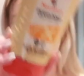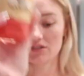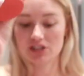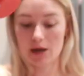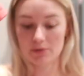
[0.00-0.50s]

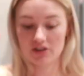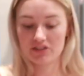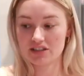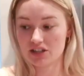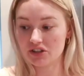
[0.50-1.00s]
on top
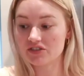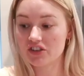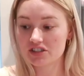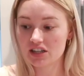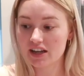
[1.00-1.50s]
of the dinner
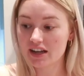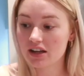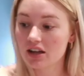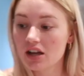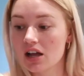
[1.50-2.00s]
for tonight.